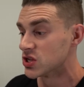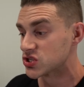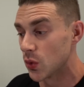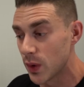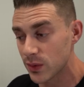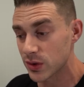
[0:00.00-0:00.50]

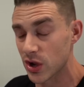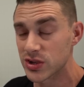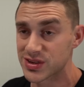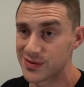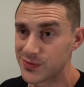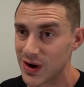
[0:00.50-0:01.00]
So we would go
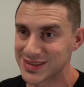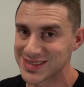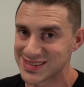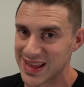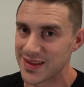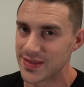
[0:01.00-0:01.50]
so far as
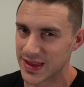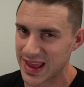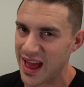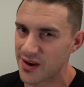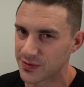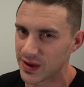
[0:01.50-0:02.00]
to say that the
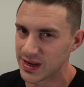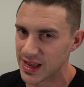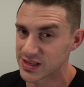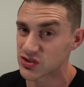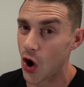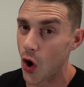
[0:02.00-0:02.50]
caffeine
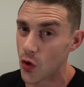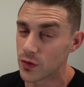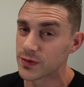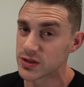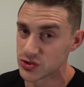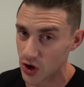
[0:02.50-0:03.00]
is
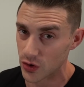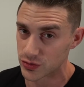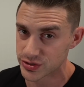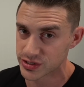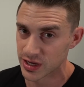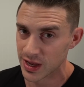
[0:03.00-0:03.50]

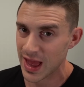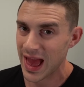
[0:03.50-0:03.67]
overdosed